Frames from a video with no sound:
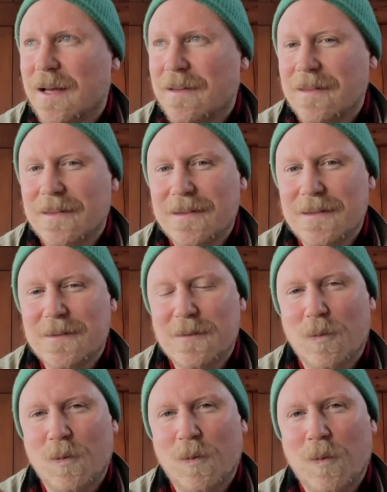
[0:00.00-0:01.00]
And
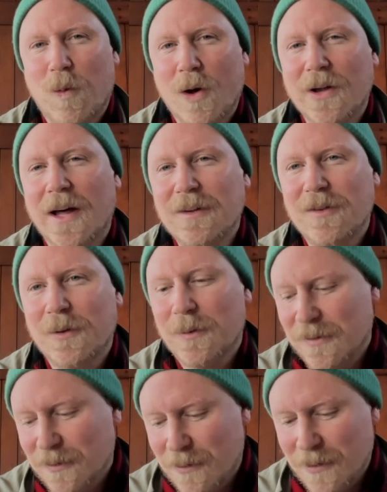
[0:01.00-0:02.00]
what I do
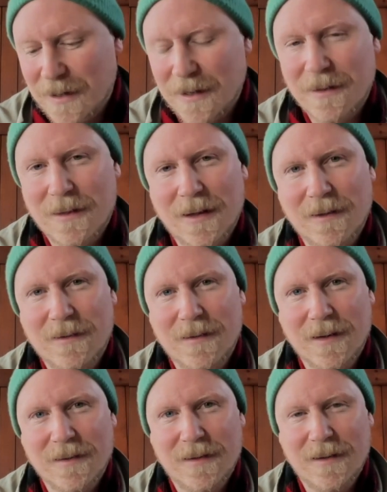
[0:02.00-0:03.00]
is create things that
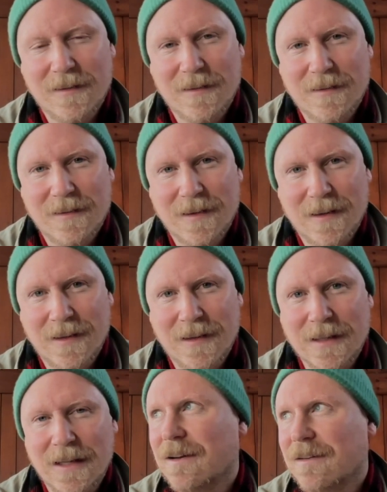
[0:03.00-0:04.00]
exist in
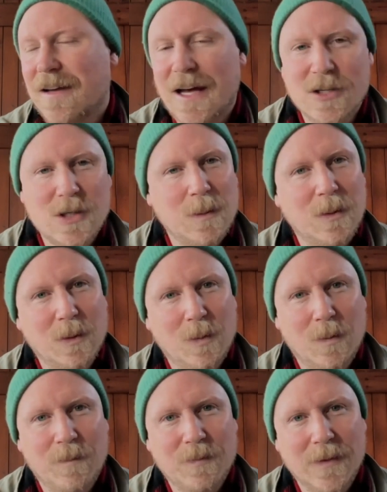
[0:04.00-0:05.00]
the, the tangible,
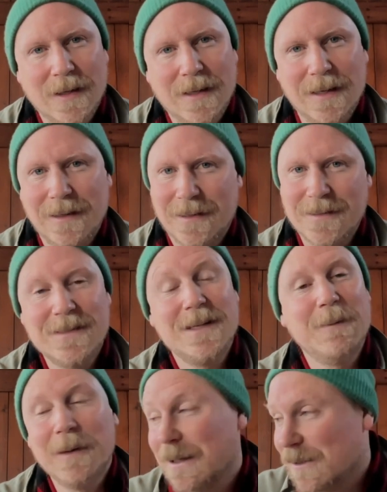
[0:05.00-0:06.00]
the, the
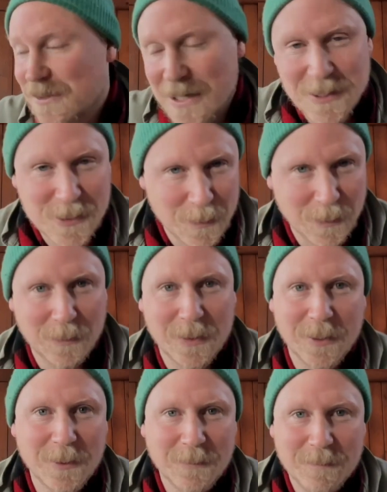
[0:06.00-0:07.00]
seemingly tangible
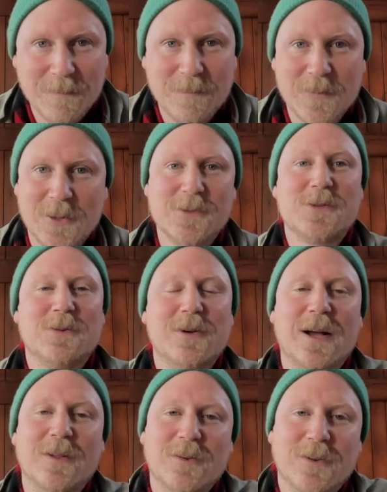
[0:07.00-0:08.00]
world that surrounds